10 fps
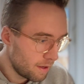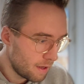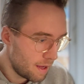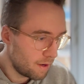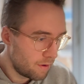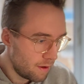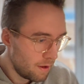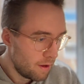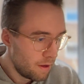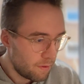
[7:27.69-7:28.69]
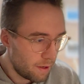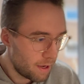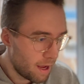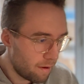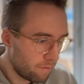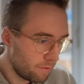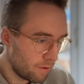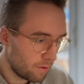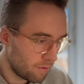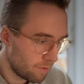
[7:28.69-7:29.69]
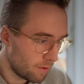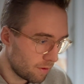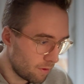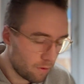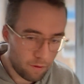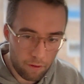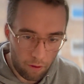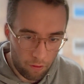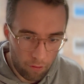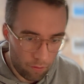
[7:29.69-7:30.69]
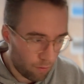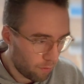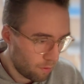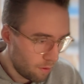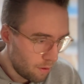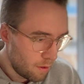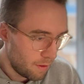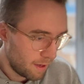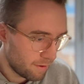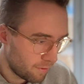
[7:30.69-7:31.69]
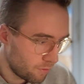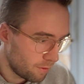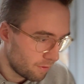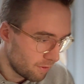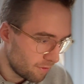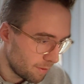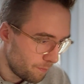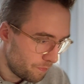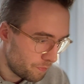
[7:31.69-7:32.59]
and then they have the access to the system,